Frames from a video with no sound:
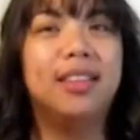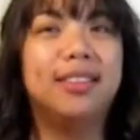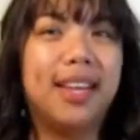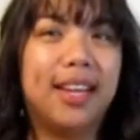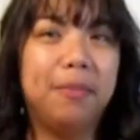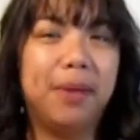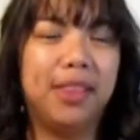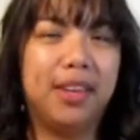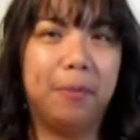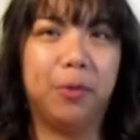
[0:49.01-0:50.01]
The second
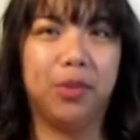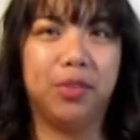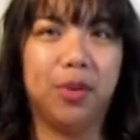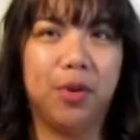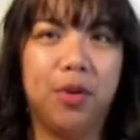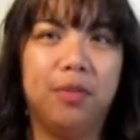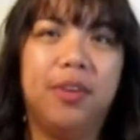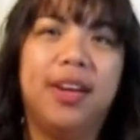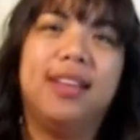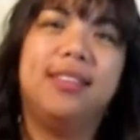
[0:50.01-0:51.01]
method I'm going to go
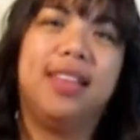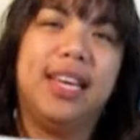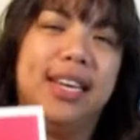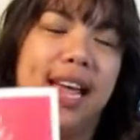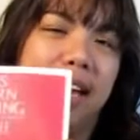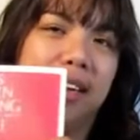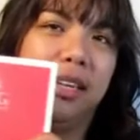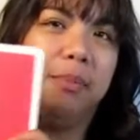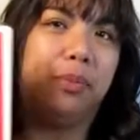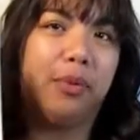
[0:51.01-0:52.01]
over is the
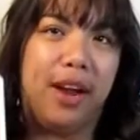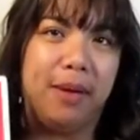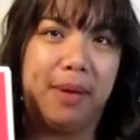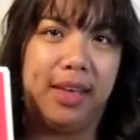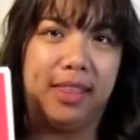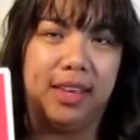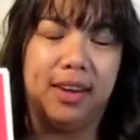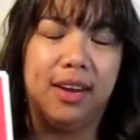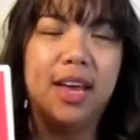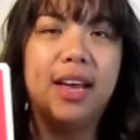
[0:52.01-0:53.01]
Natalie Bray method.